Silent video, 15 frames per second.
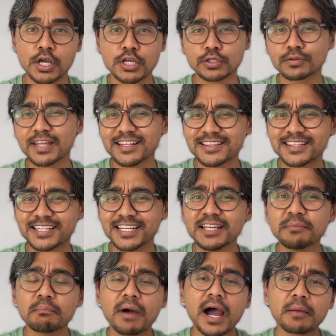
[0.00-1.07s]
So there are three
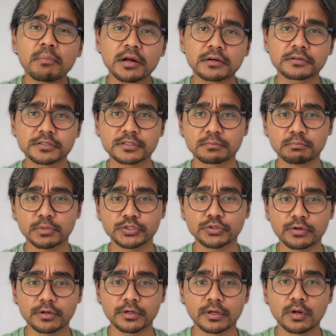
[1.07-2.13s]
biomarkers measured.